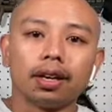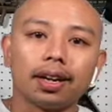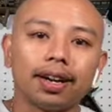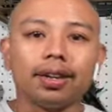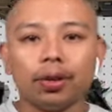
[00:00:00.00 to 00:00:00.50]

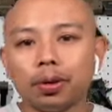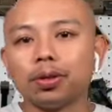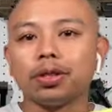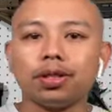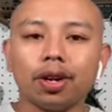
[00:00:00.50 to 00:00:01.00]
kind of use
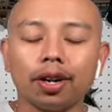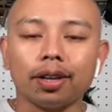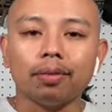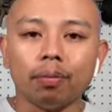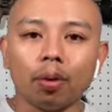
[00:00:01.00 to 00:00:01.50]
the target
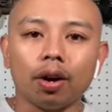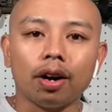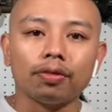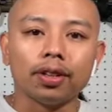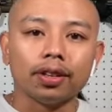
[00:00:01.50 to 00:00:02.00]
more
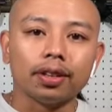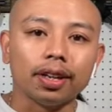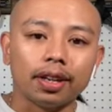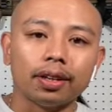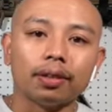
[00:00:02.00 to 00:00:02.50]
often
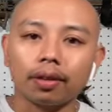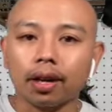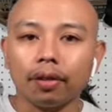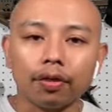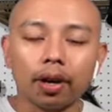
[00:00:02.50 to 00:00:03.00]
and
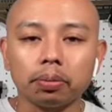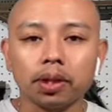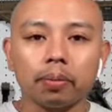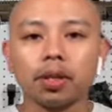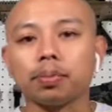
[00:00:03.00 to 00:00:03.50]
cover up
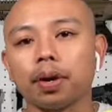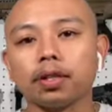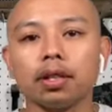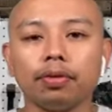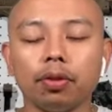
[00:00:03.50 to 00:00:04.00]
some of the spots
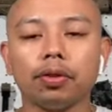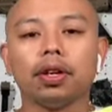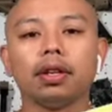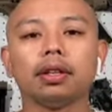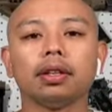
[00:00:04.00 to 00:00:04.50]
that you've
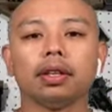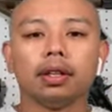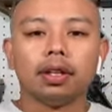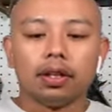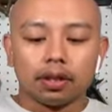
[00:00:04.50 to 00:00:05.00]
hit.
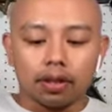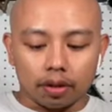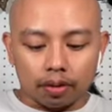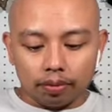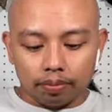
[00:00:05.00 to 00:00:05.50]

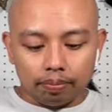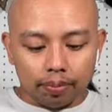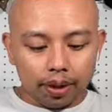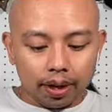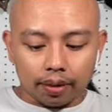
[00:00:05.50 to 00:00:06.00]
So,
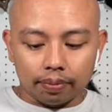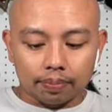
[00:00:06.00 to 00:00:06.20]
but yeah,